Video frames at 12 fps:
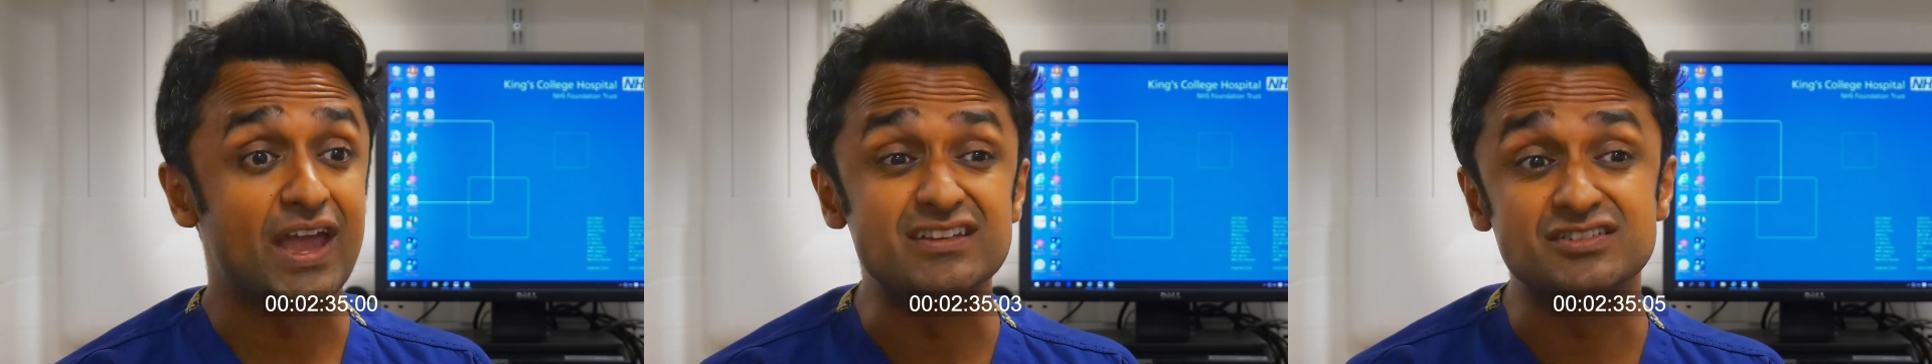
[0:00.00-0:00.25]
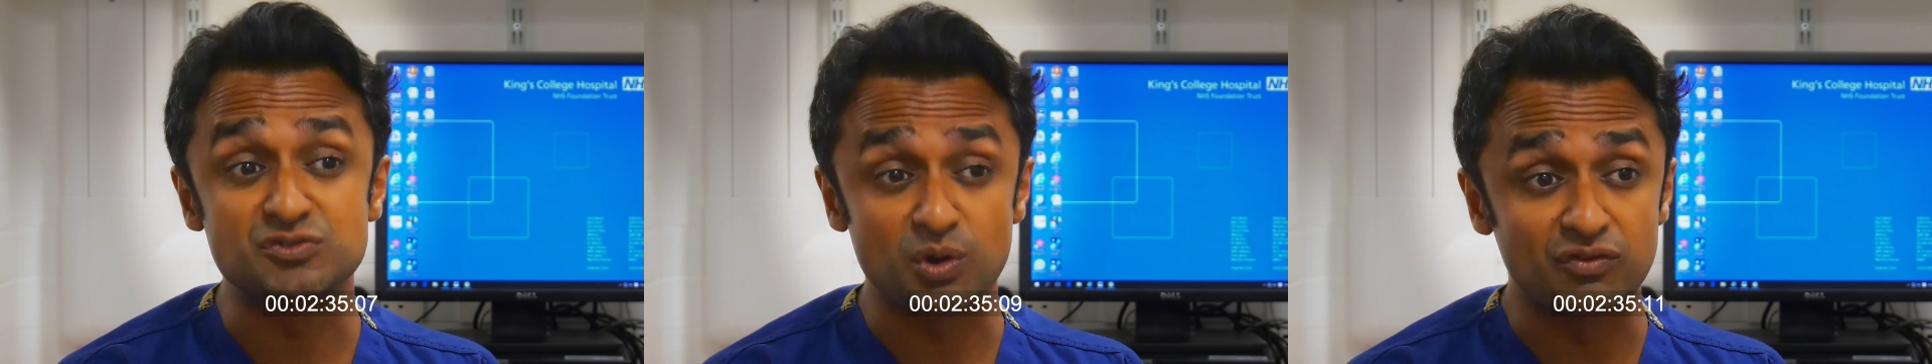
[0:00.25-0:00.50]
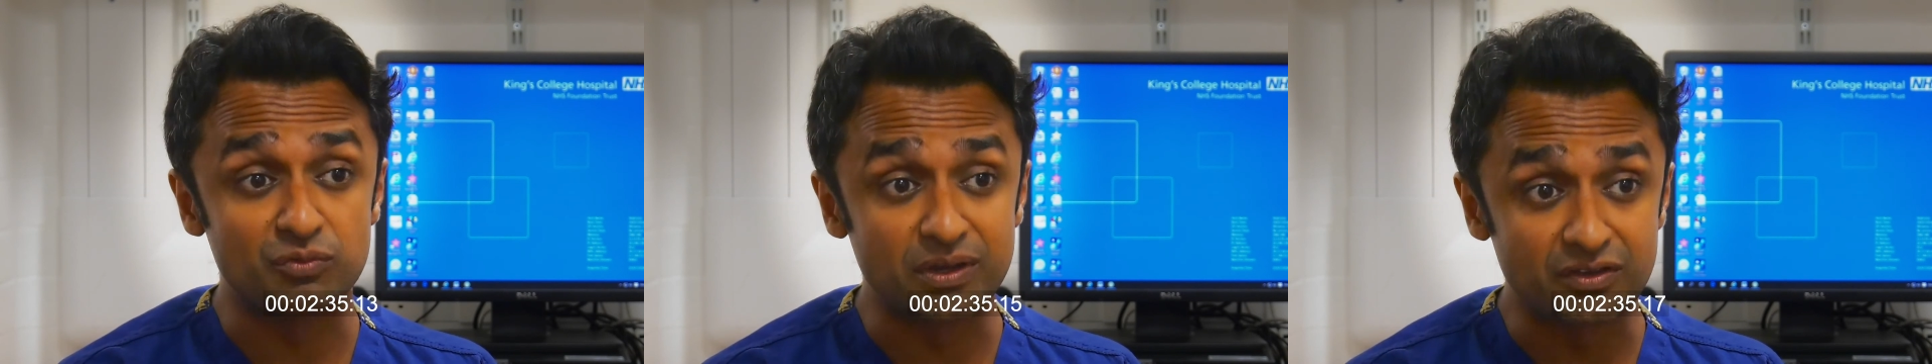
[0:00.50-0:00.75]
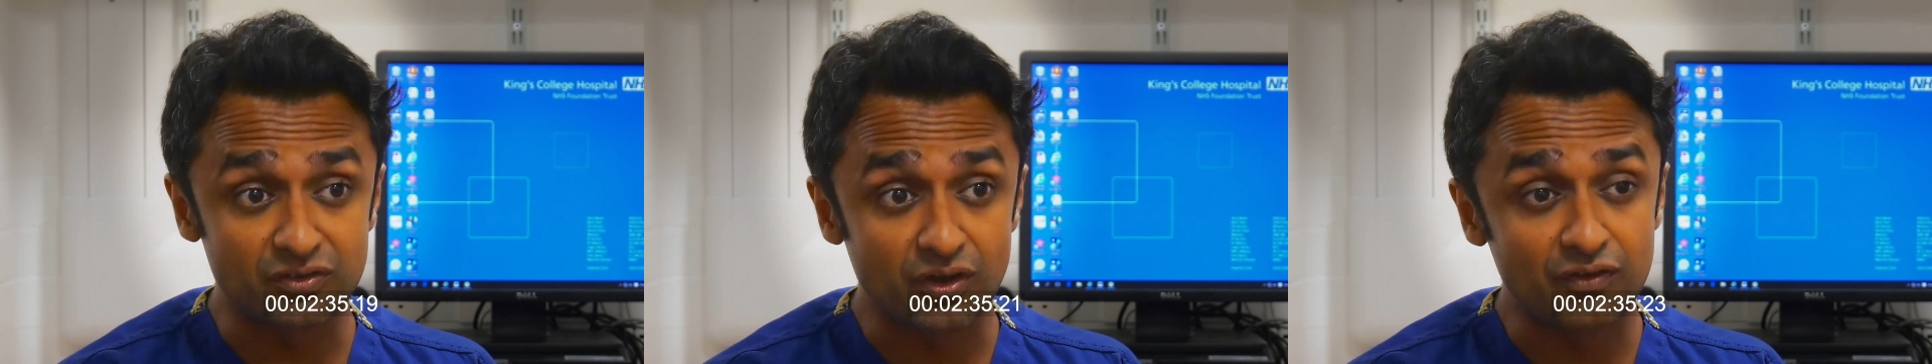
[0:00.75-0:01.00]
8 to 12
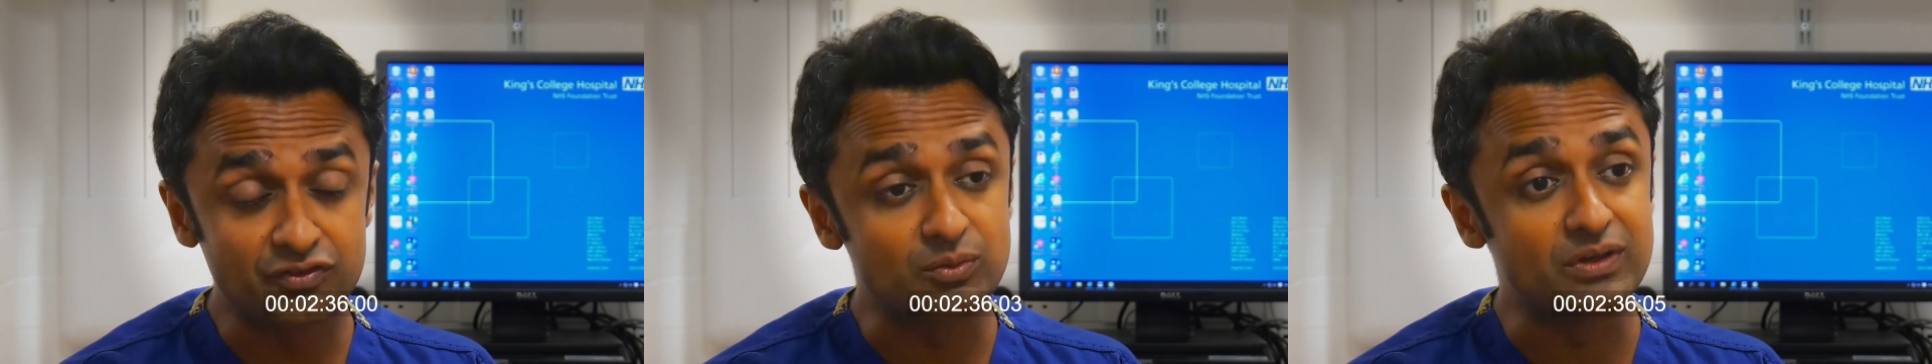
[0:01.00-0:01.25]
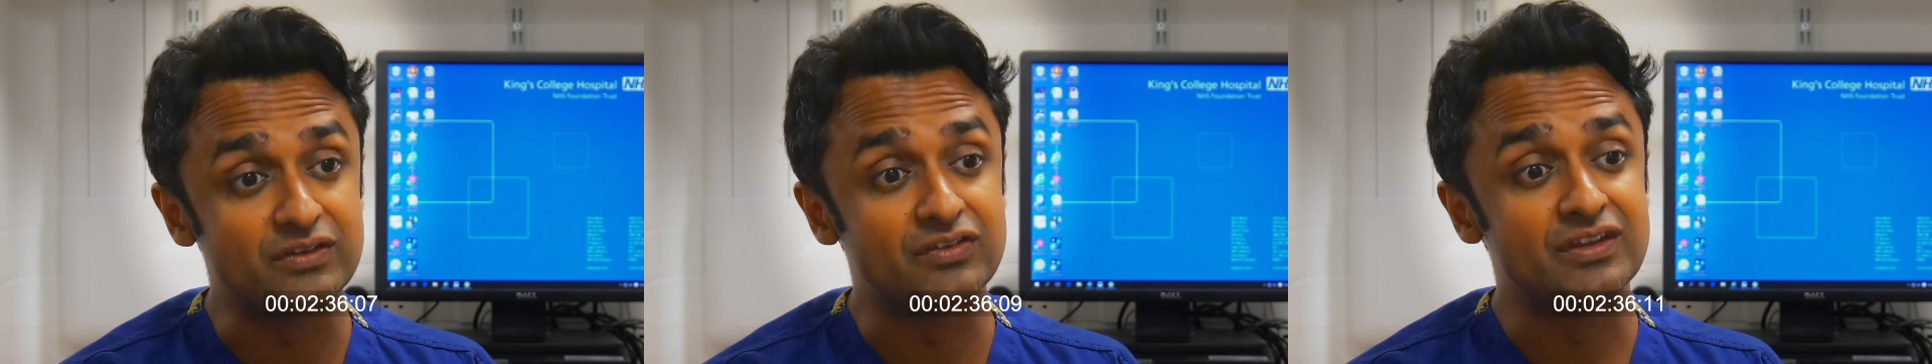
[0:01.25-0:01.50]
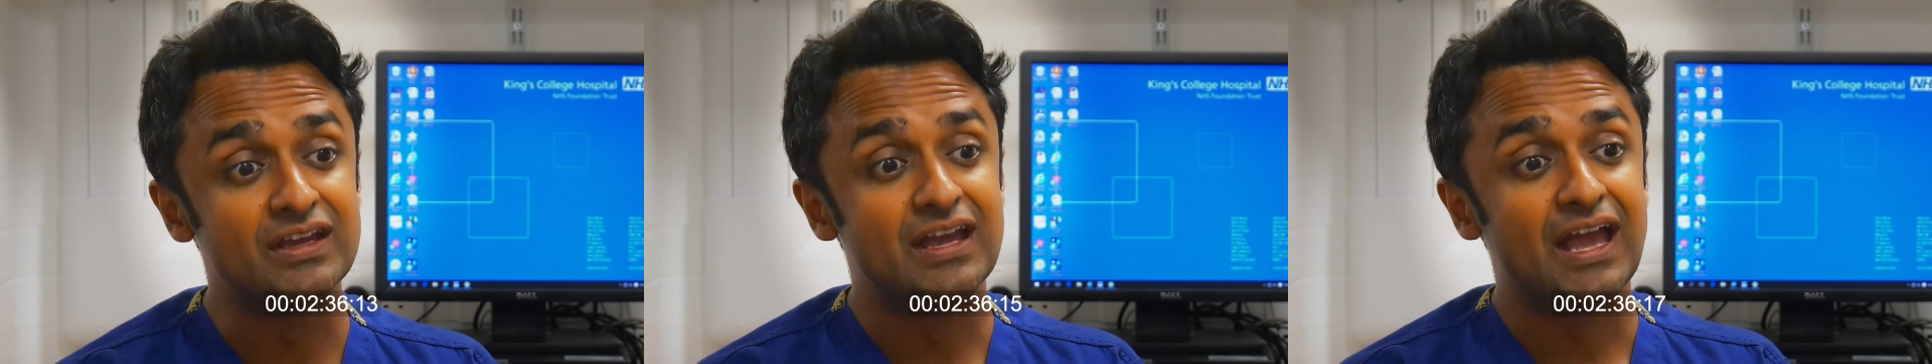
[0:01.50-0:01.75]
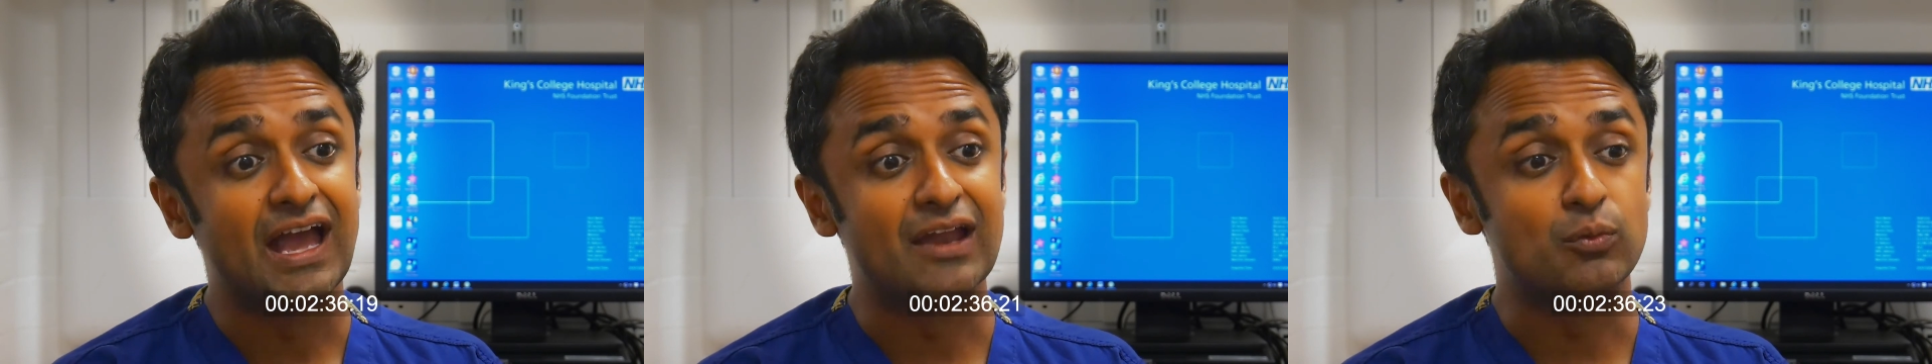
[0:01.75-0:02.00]
weeks afterwards.
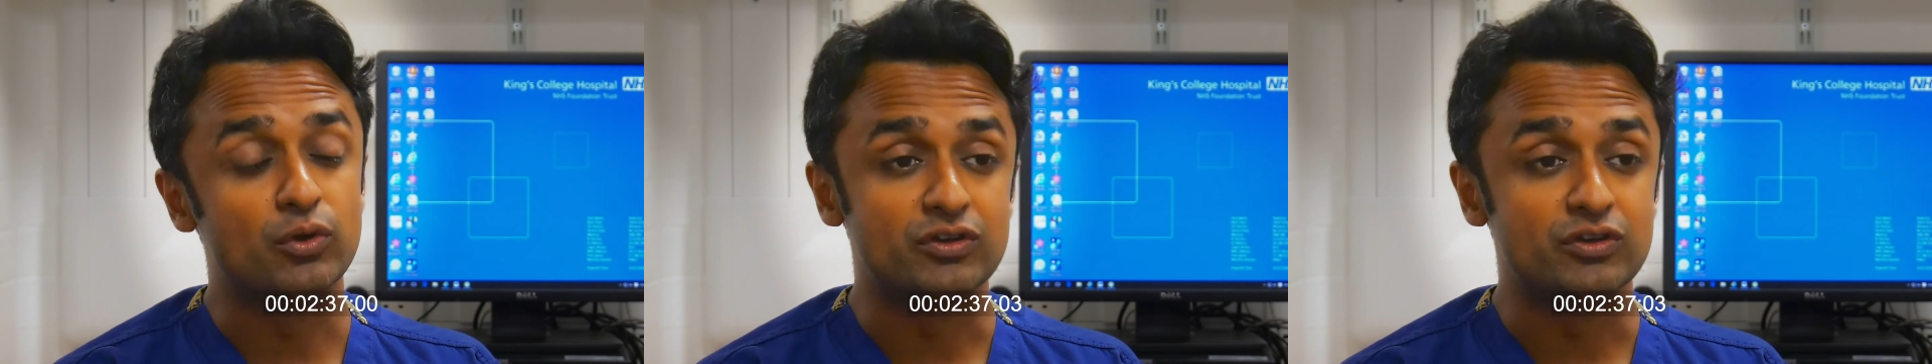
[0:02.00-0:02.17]
And what